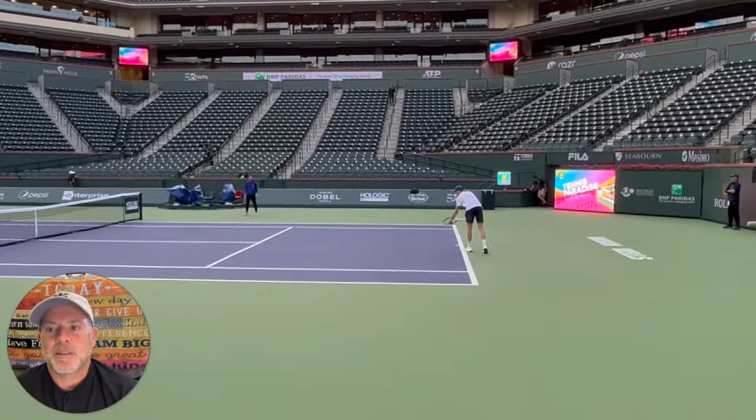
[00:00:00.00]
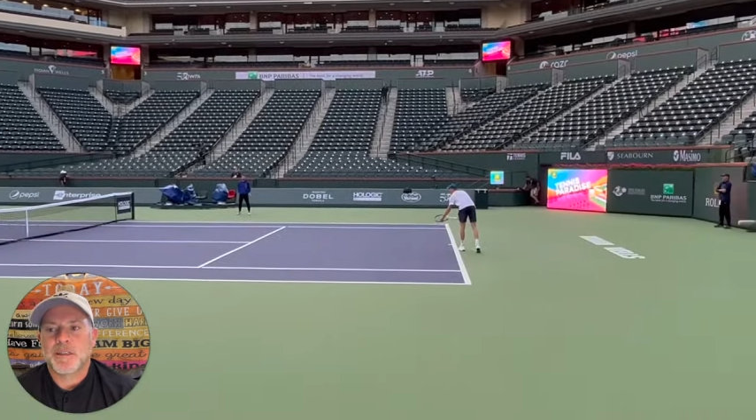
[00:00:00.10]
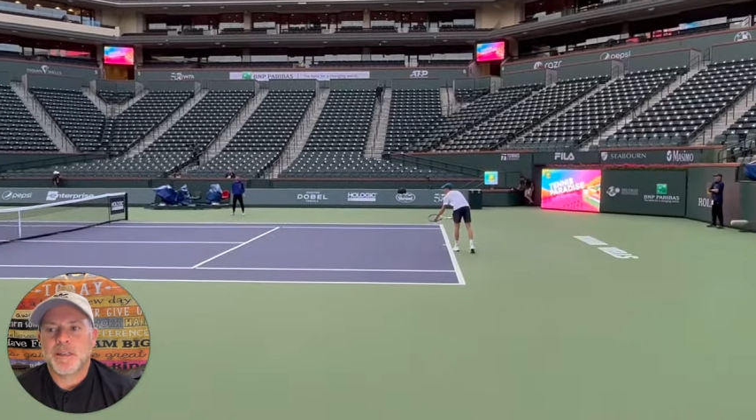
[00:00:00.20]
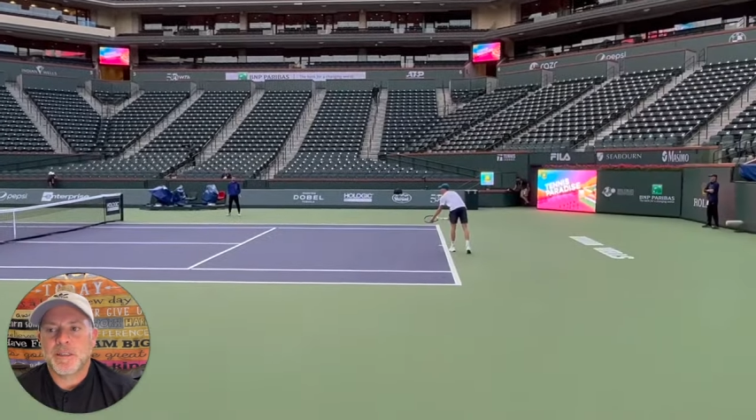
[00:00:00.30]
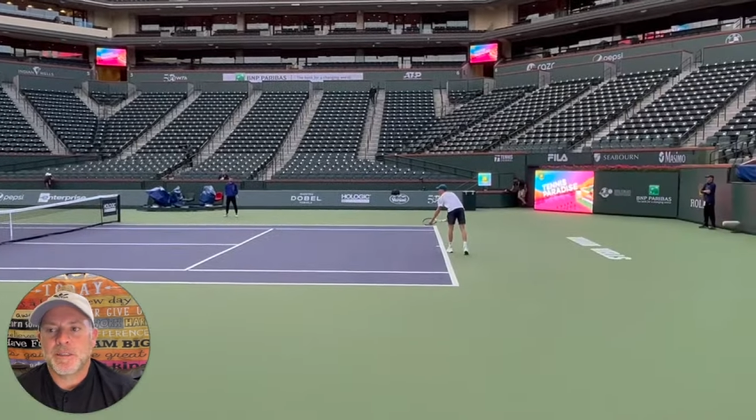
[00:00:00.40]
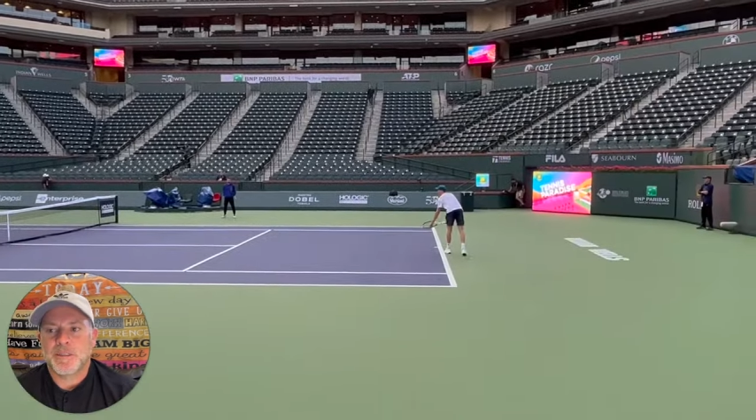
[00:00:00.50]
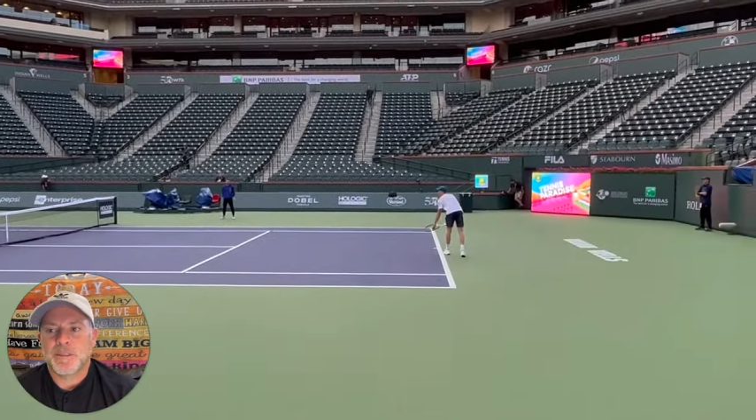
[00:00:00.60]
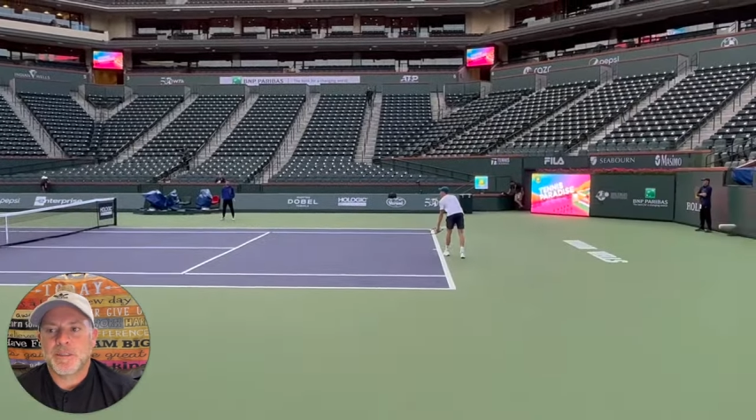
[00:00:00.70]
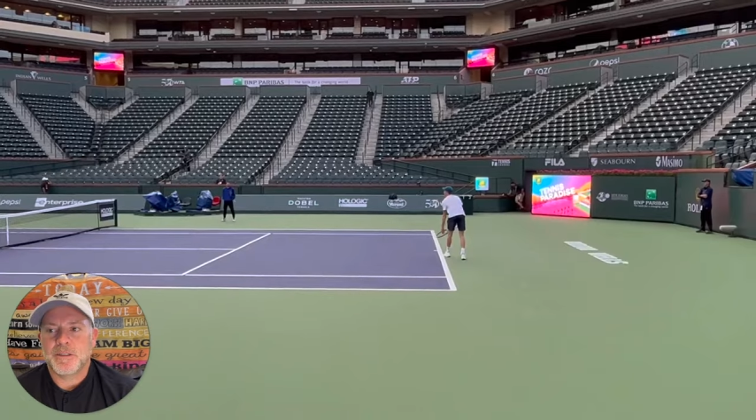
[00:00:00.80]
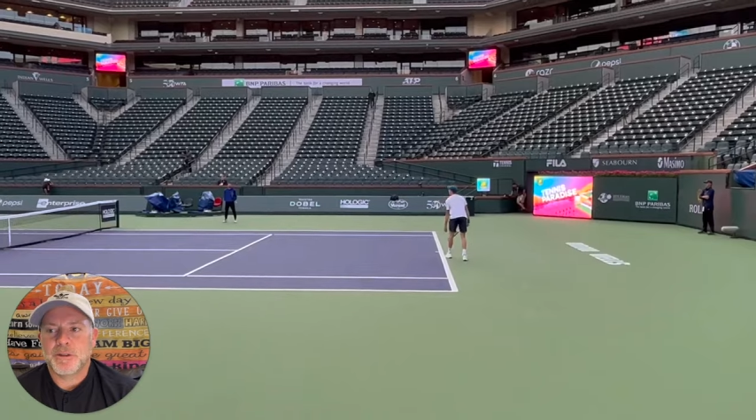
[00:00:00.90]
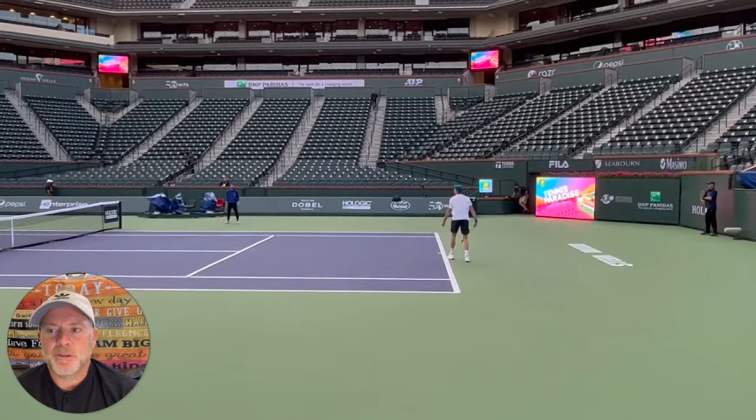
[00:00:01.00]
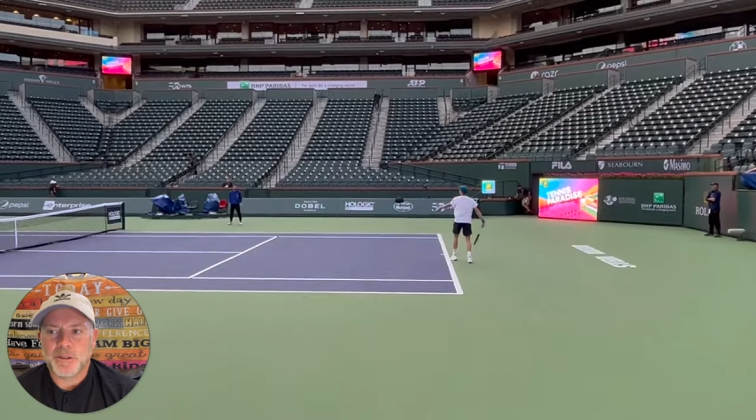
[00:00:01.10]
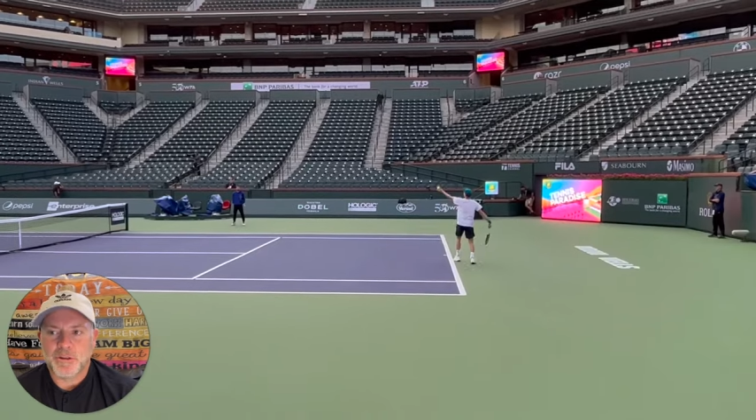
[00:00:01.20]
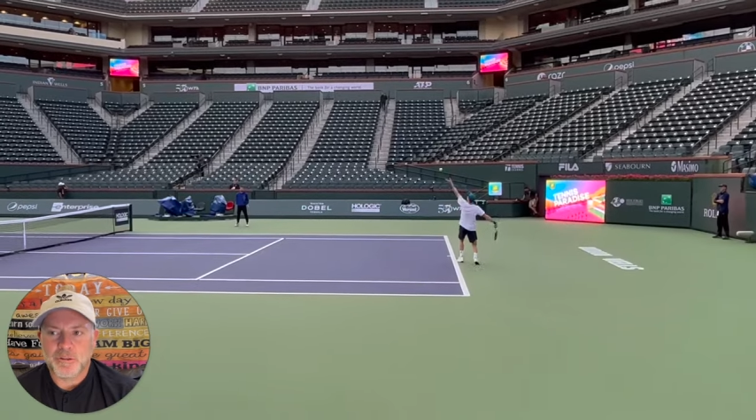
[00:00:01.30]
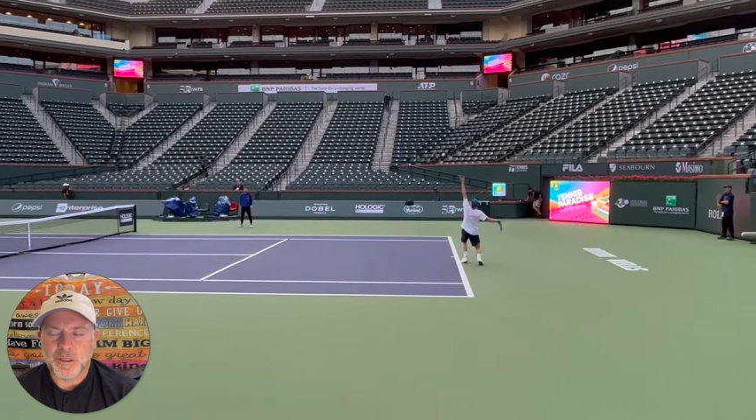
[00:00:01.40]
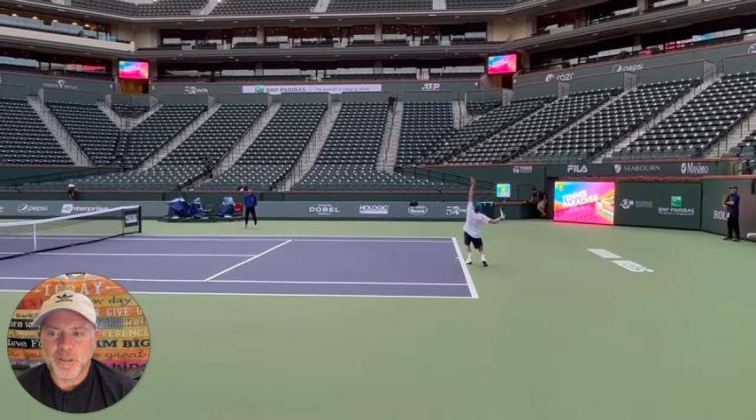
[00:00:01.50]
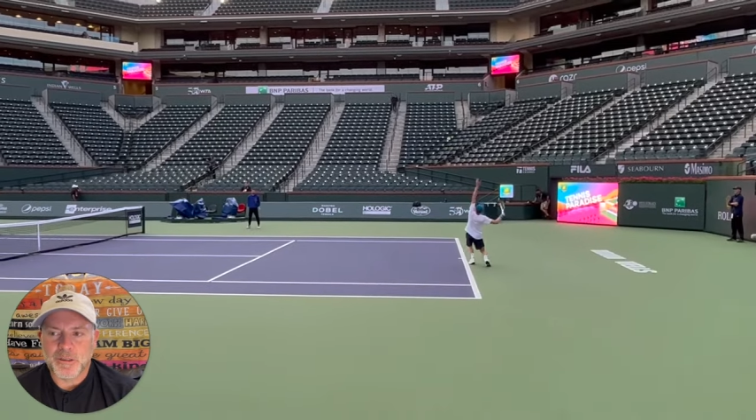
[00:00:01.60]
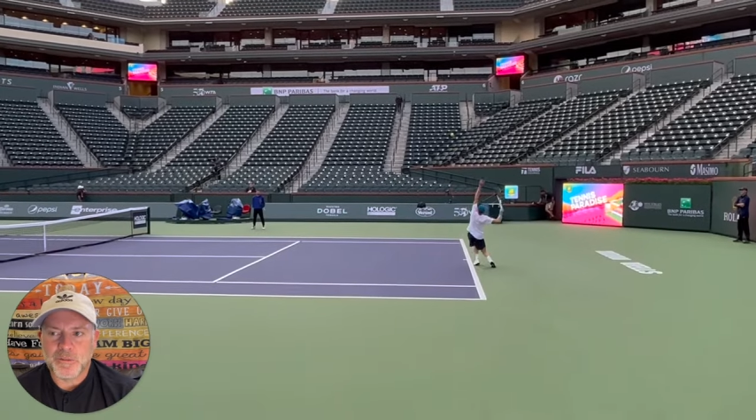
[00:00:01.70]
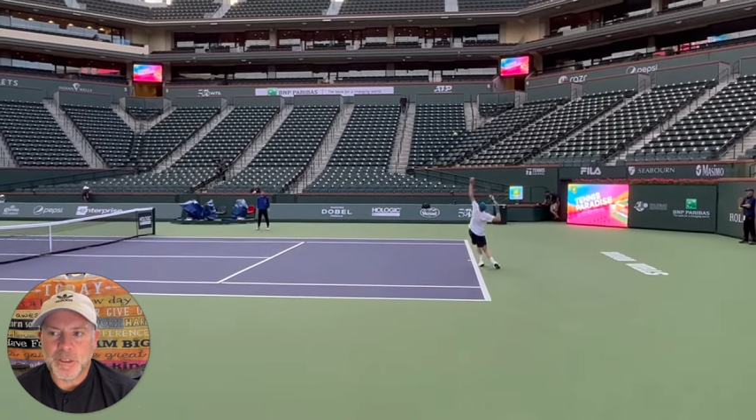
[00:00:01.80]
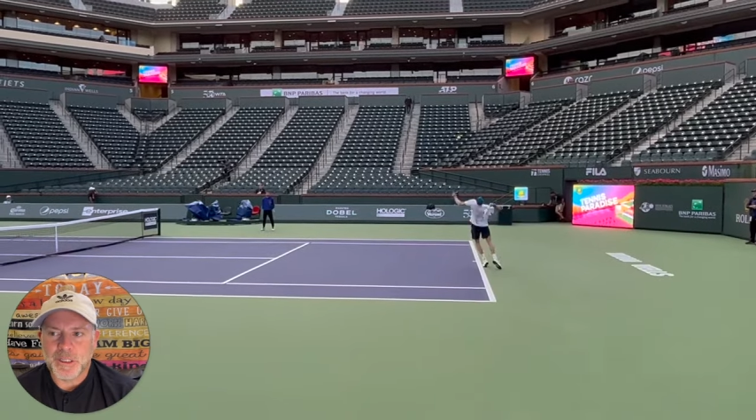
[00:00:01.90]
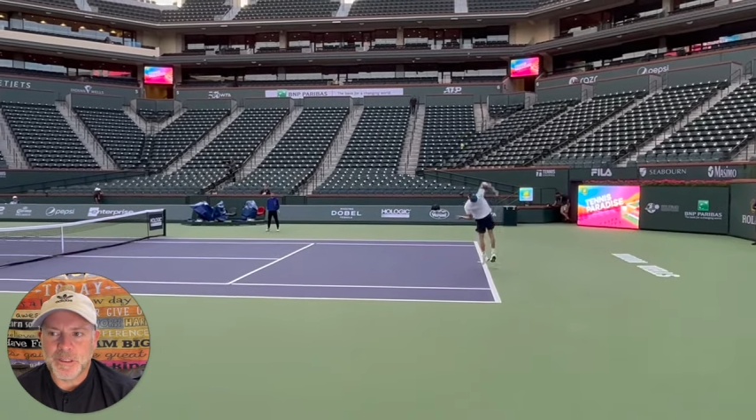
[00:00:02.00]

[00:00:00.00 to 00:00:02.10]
And it's always a thrill to be in